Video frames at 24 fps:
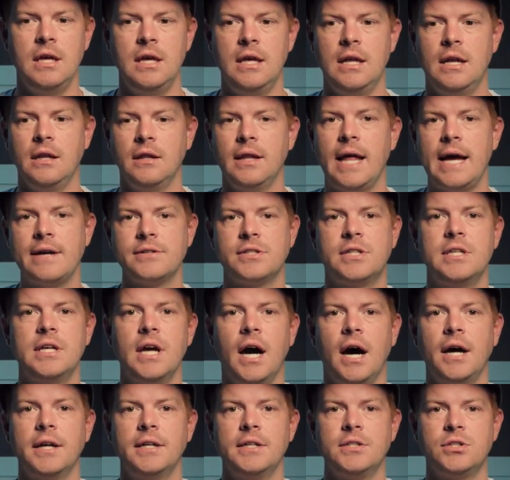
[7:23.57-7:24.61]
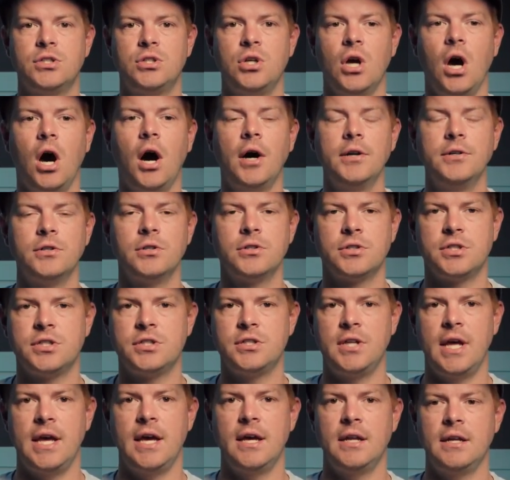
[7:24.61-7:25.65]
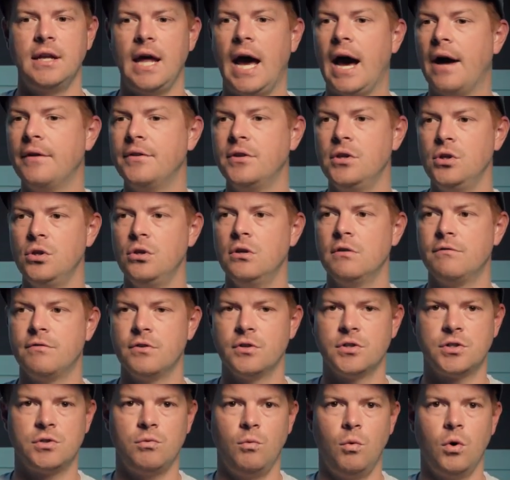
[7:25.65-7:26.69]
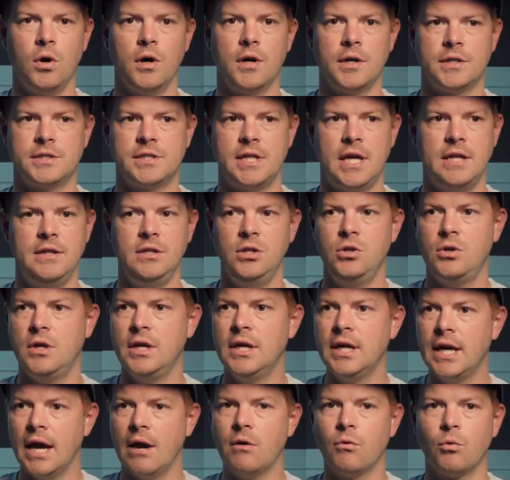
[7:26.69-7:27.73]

it allows the audience to understand how the universe works and you can get